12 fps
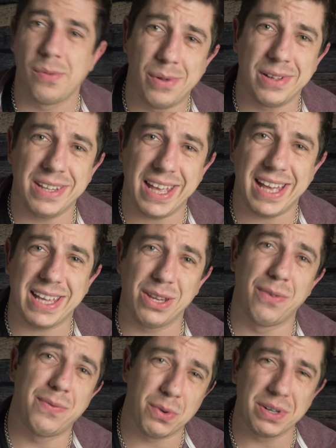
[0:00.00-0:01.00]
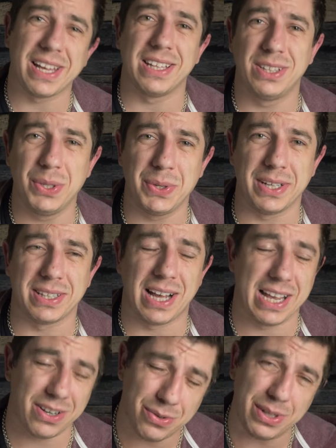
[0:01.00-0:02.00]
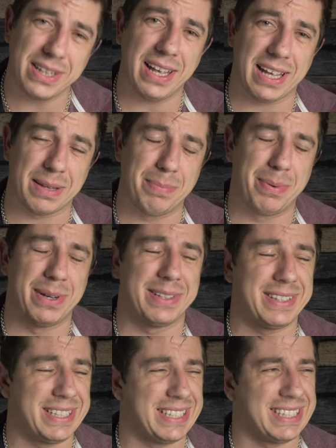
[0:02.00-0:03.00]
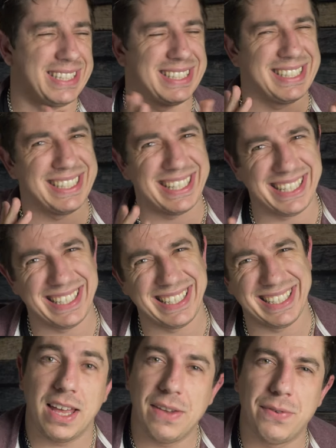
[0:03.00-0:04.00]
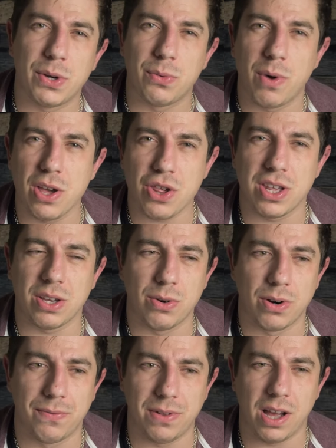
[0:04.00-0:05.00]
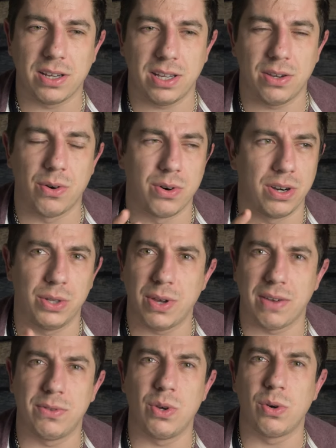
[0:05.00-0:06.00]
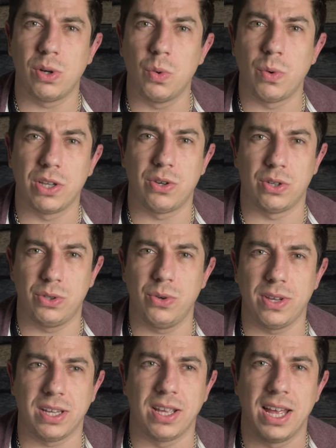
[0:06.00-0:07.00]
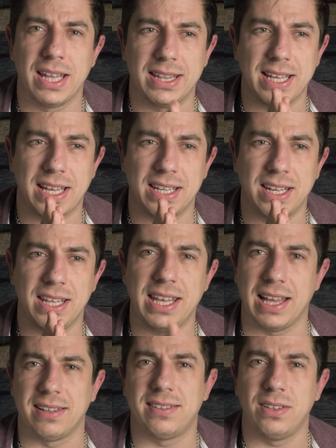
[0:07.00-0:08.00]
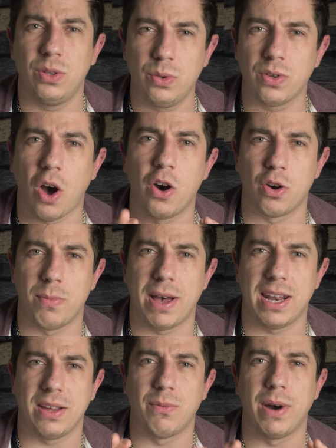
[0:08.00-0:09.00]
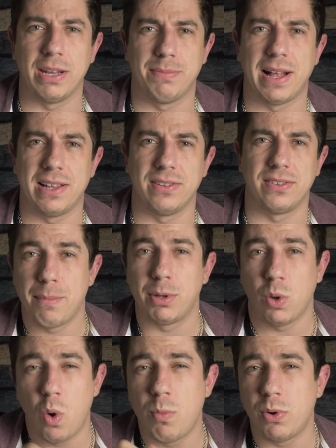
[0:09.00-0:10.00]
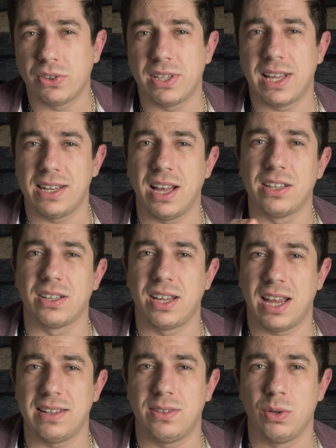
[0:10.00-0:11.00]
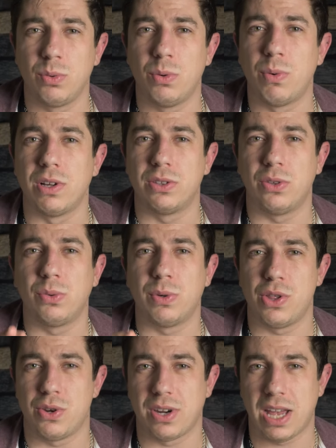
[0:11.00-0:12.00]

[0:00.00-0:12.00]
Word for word: Well, yeah, your phone can do it. I agree that, but if you're rushing or vlogging or you have no clue what you're doing, then yes, use automatic white balance. But almost in any other case, you will want to switch your